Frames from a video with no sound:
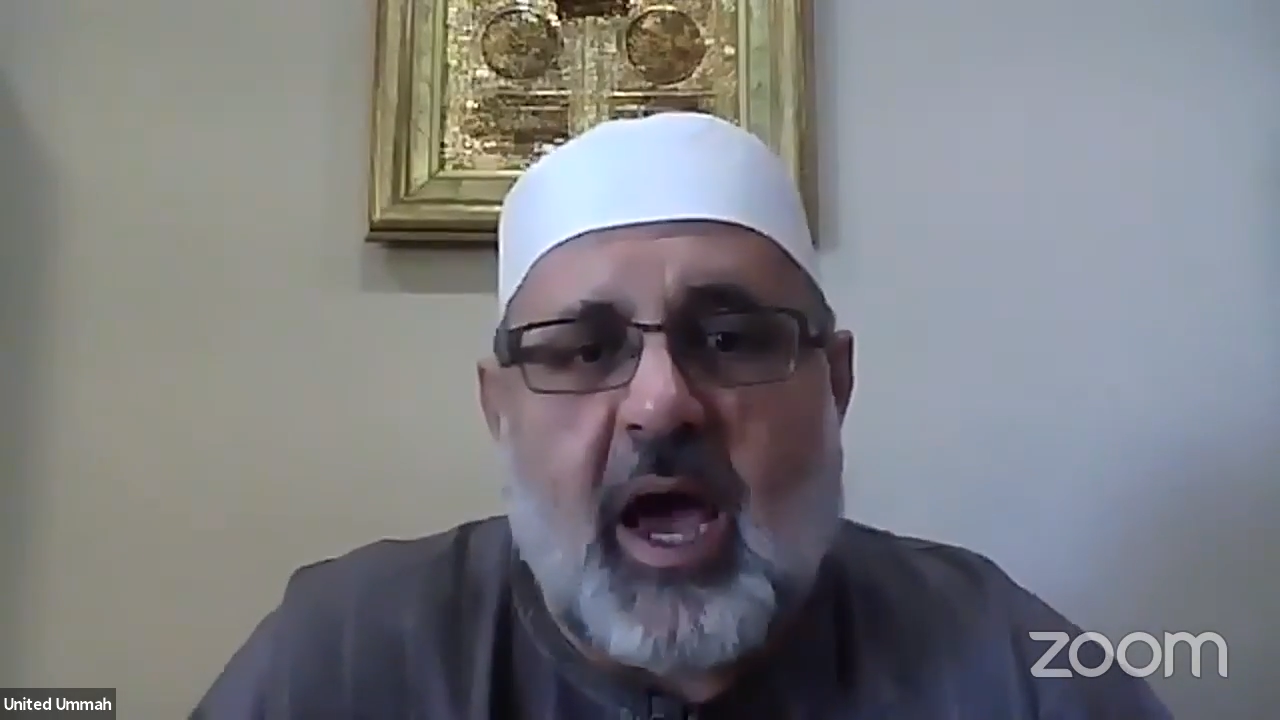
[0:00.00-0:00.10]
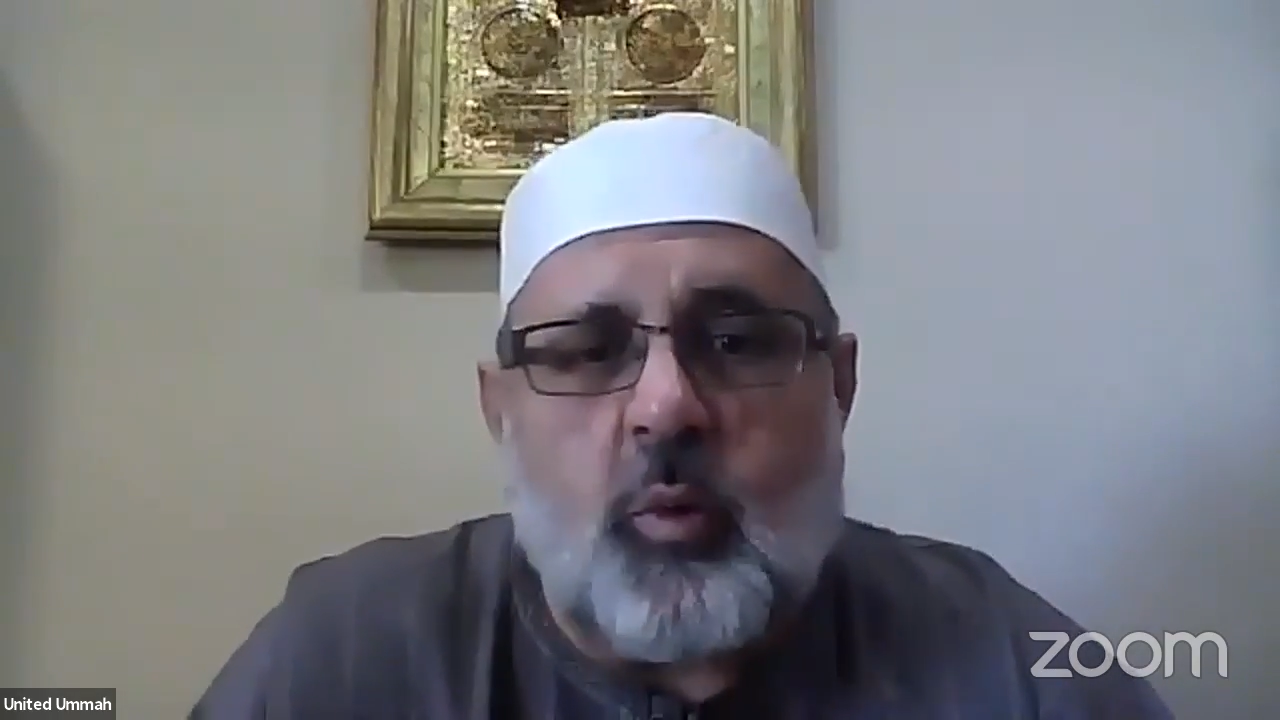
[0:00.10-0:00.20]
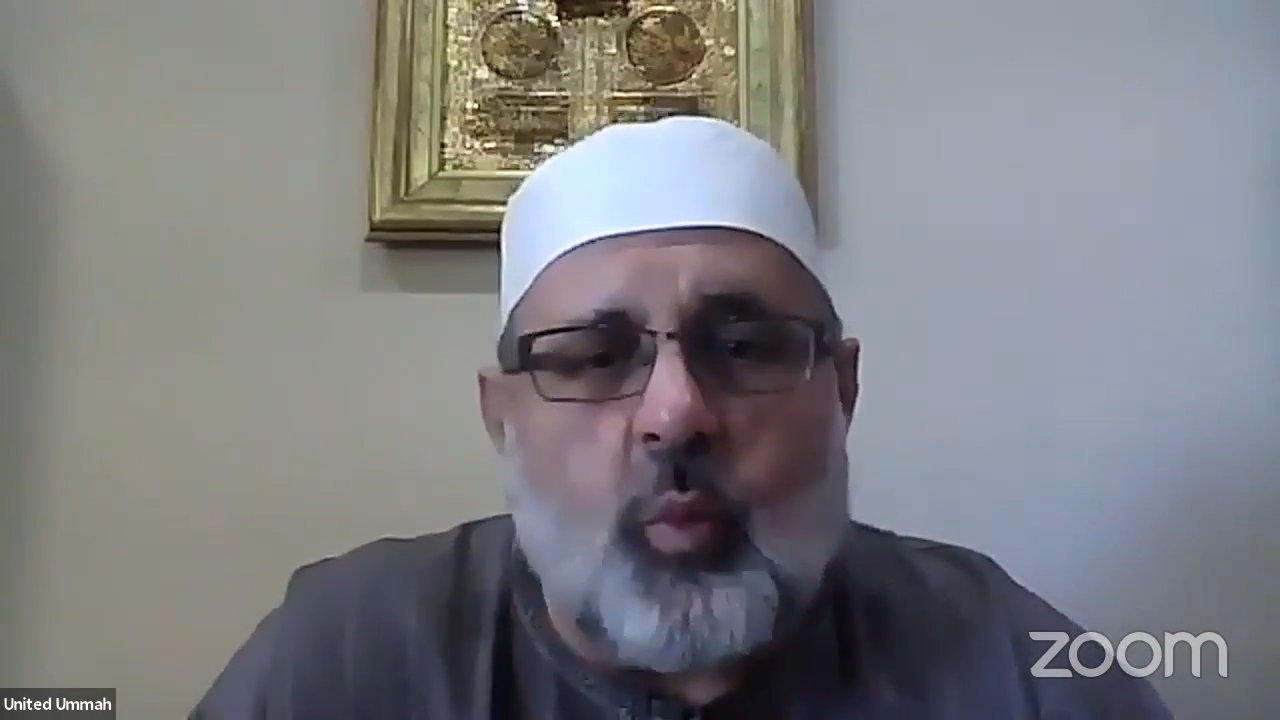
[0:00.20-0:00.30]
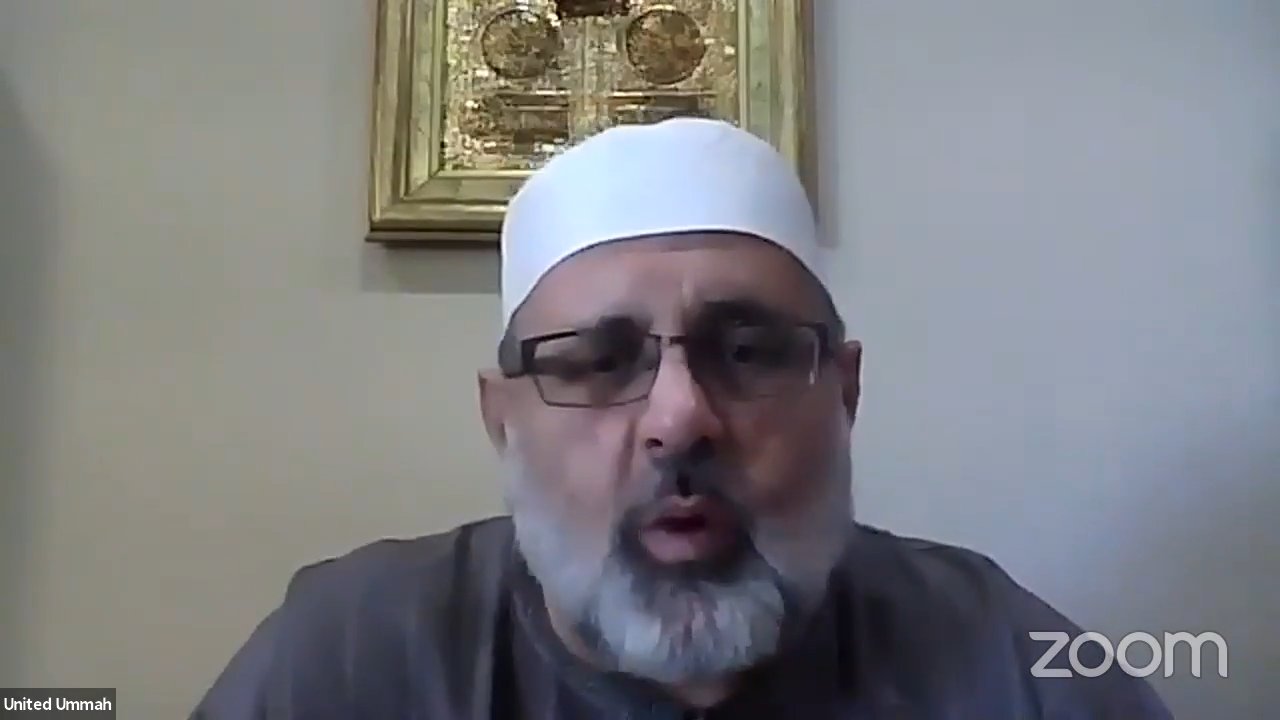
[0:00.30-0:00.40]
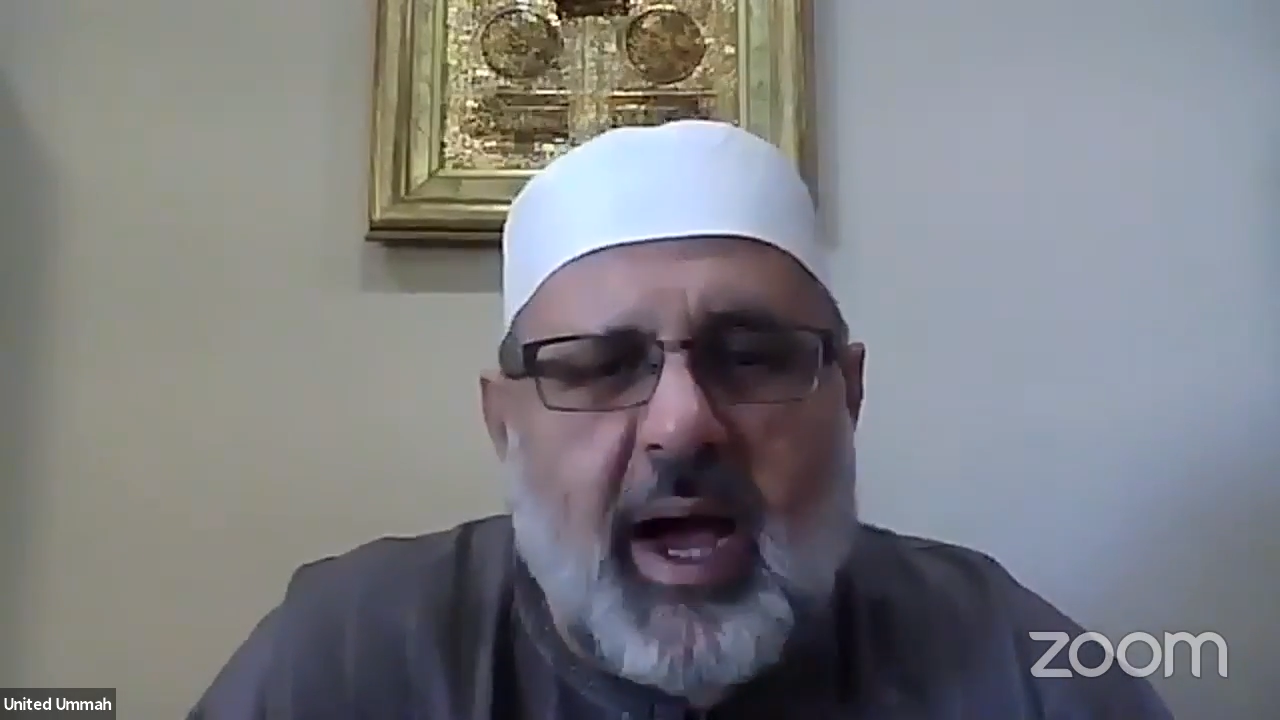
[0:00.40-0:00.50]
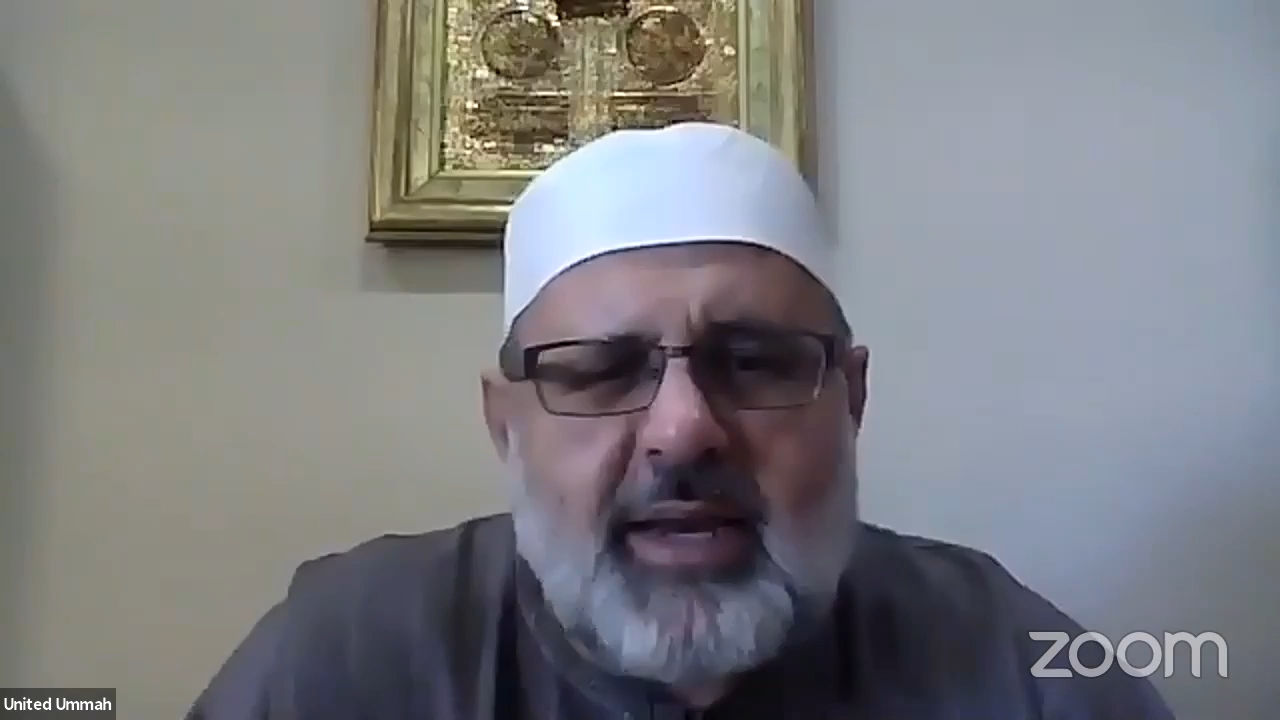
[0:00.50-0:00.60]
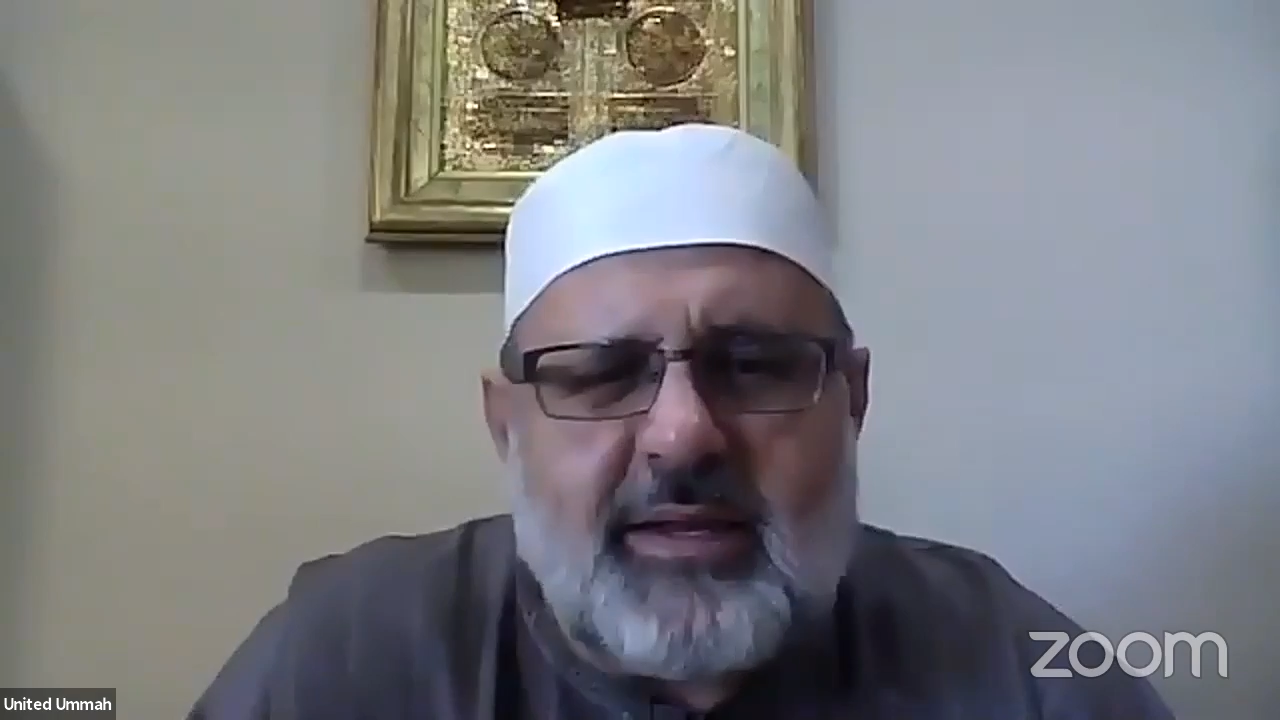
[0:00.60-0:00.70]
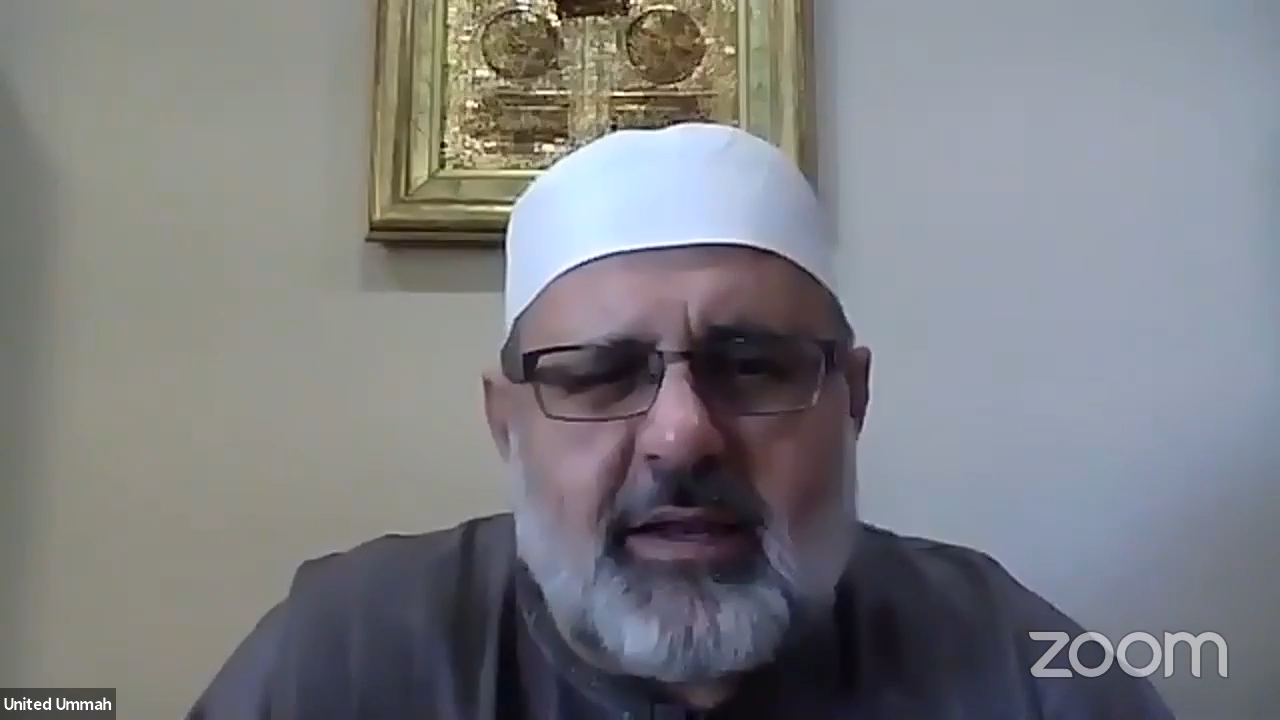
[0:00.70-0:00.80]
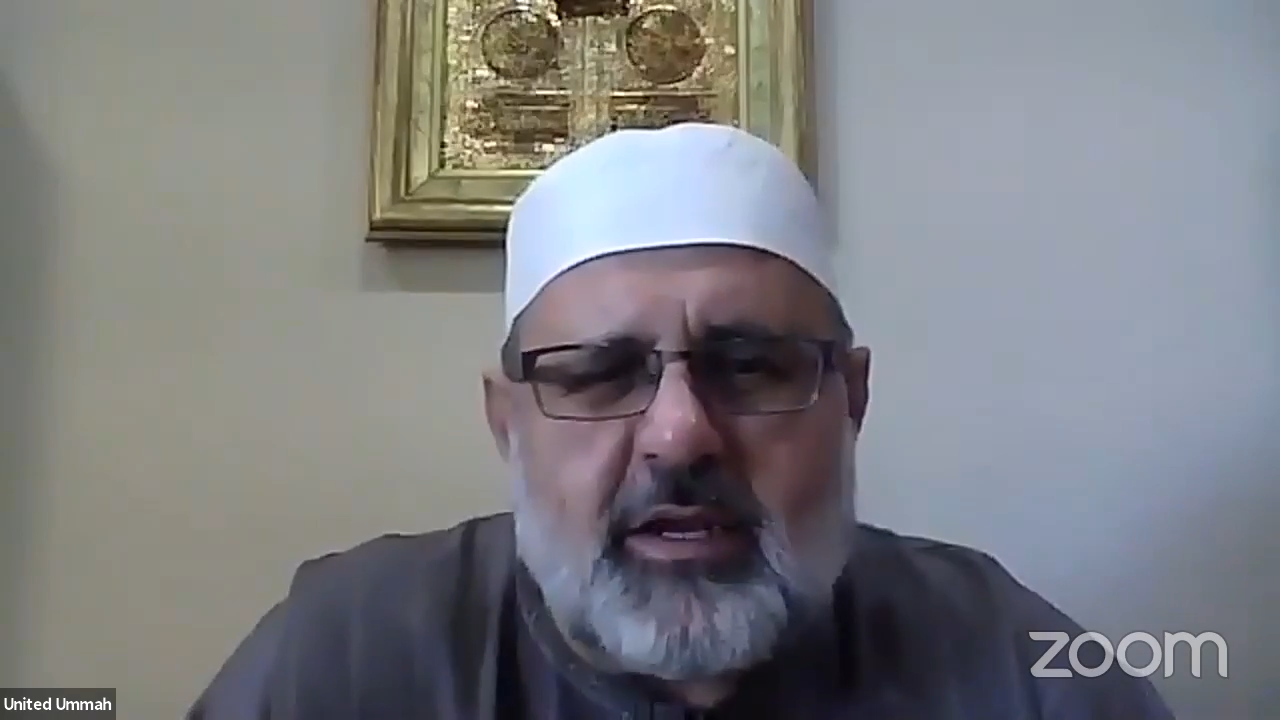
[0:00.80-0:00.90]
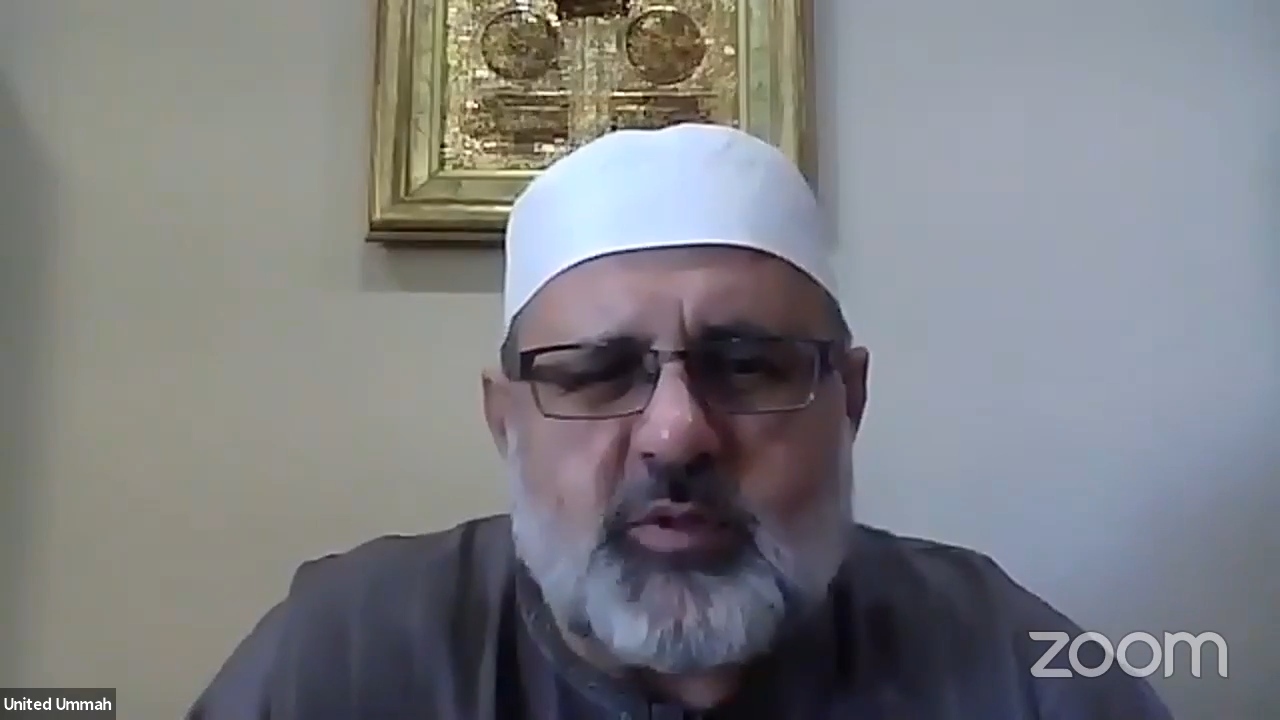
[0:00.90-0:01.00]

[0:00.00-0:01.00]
And why did Allah